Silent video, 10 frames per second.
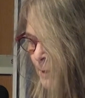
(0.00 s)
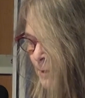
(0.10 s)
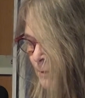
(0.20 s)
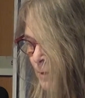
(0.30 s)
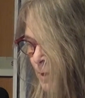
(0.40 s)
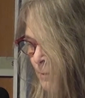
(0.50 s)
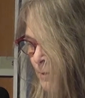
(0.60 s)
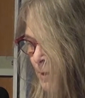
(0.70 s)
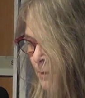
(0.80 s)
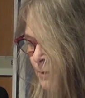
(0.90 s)
My daughter
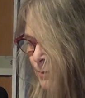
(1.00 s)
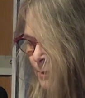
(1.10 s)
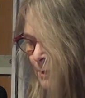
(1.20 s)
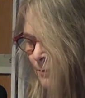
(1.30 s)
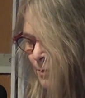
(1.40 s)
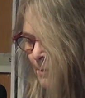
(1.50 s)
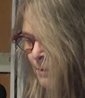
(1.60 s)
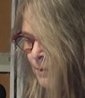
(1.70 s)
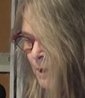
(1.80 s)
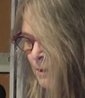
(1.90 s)
was on the street for
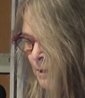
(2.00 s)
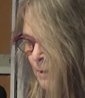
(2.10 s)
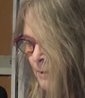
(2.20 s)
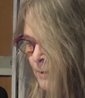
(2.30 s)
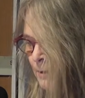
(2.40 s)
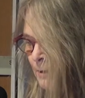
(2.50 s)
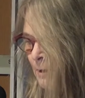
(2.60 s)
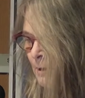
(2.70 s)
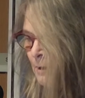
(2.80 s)
about 10 years, and